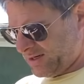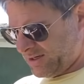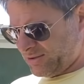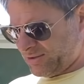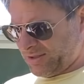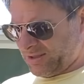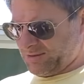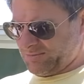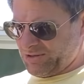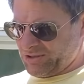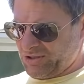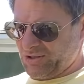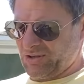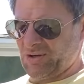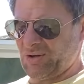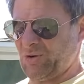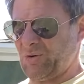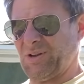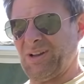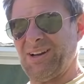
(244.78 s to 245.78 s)
transmission
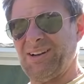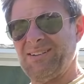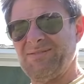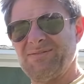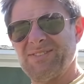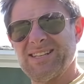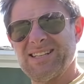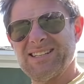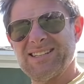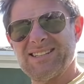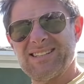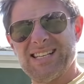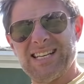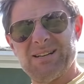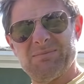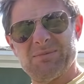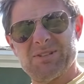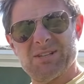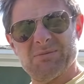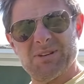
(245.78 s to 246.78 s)
cooler
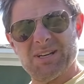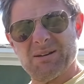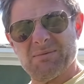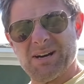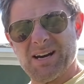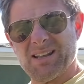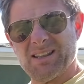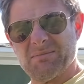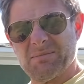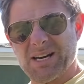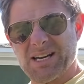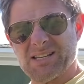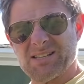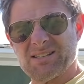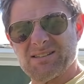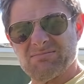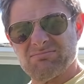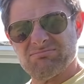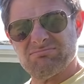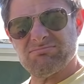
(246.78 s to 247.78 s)
seemed to be about the
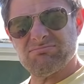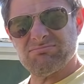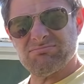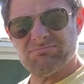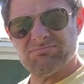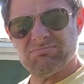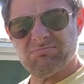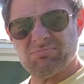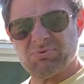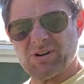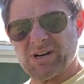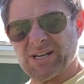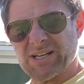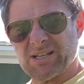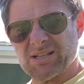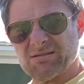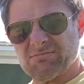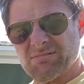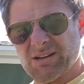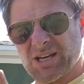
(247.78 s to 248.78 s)
best
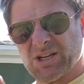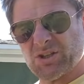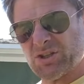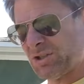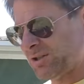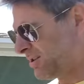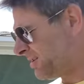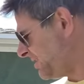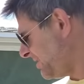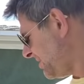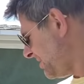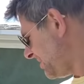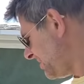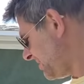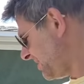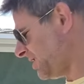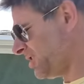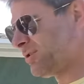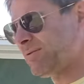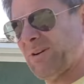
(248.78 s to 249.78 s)
price-ish
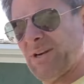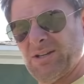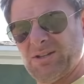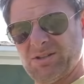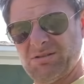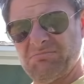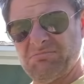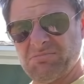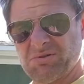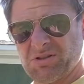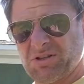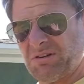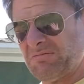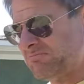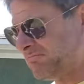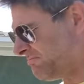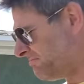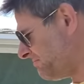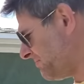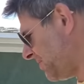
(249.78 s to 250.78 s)
situation, so
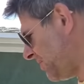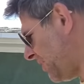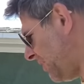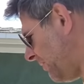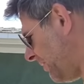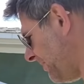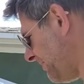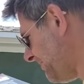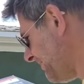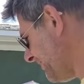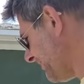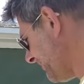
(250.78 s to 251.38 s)
got one.